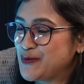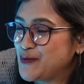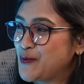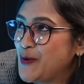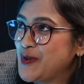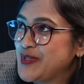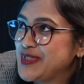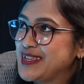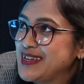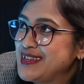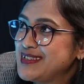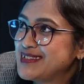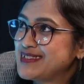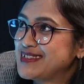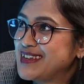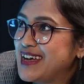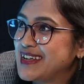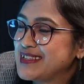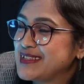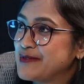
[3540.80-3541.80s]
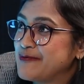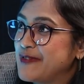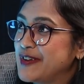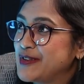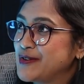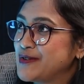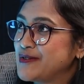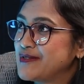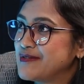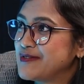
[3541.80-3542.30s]
you want this, and then
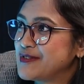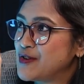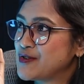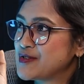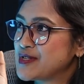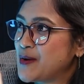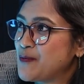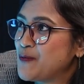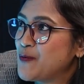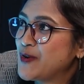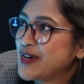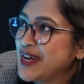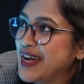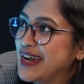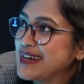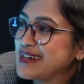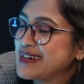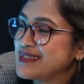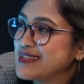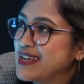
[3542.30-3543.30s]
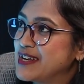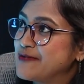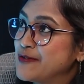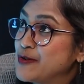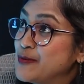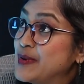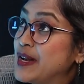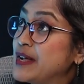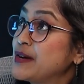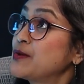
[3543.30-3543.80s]
when you're somewhat headed that
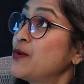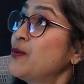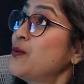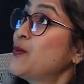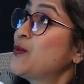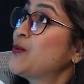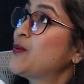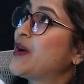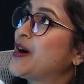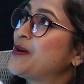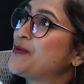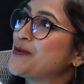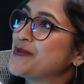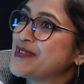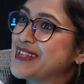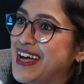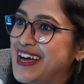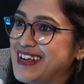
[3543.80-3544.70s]
way, you'll be like, oh, I want